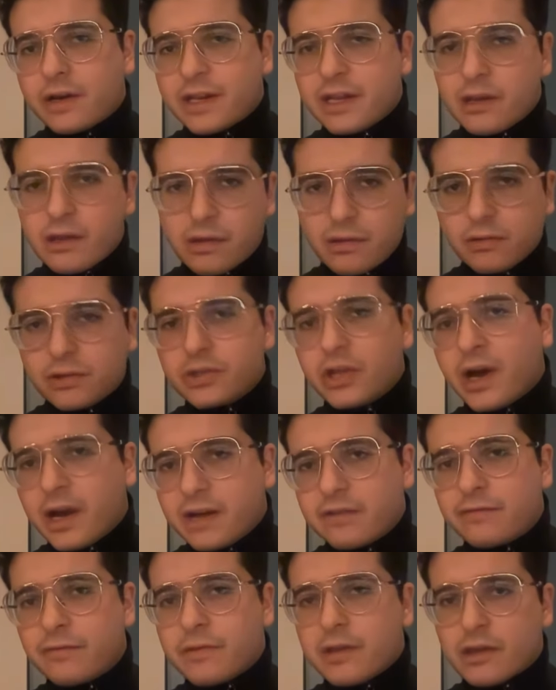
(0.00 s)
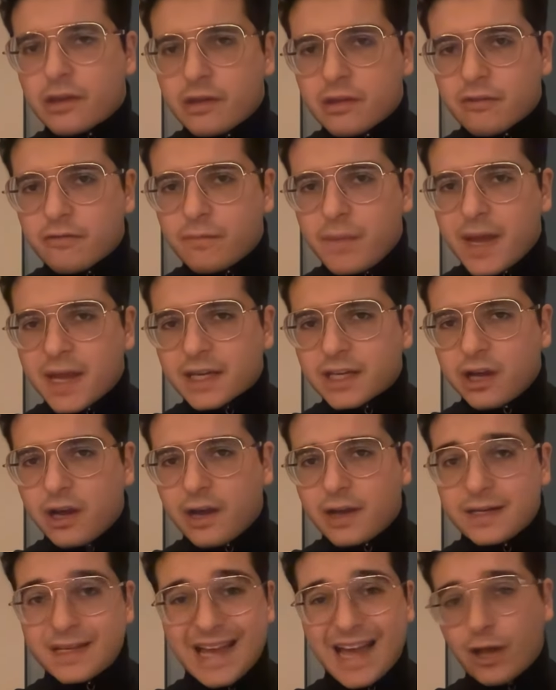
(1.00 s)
he still died for the sins of mankind,